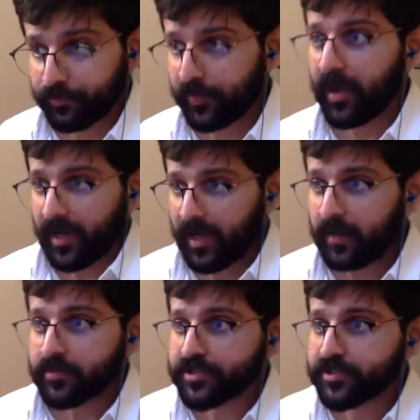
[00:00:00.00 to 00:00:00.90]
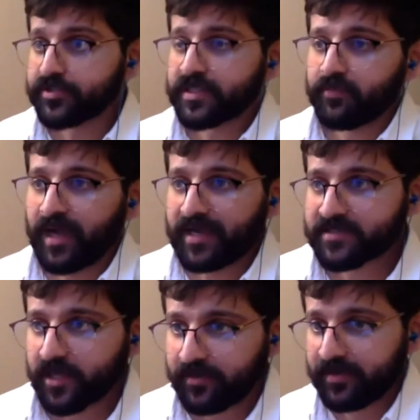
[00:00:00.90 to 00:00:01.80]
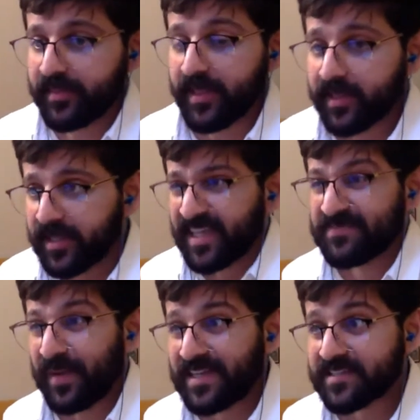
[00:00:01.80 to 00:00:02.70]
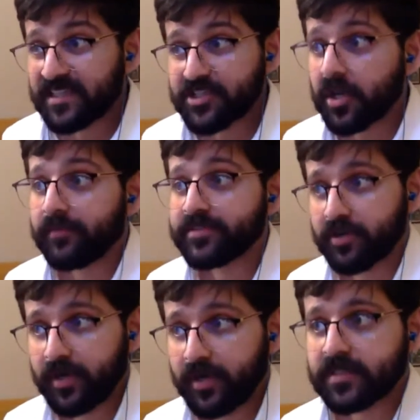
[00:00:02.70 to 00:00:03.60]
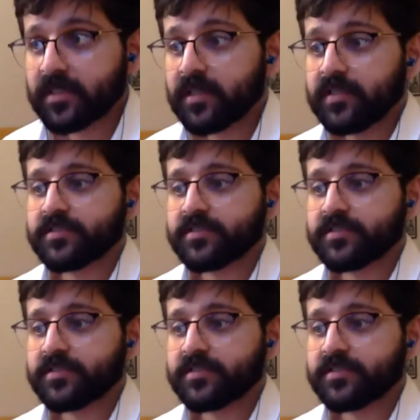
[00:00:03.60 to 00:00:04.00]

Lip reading: but I was using React code in there. It's basically JavaScript.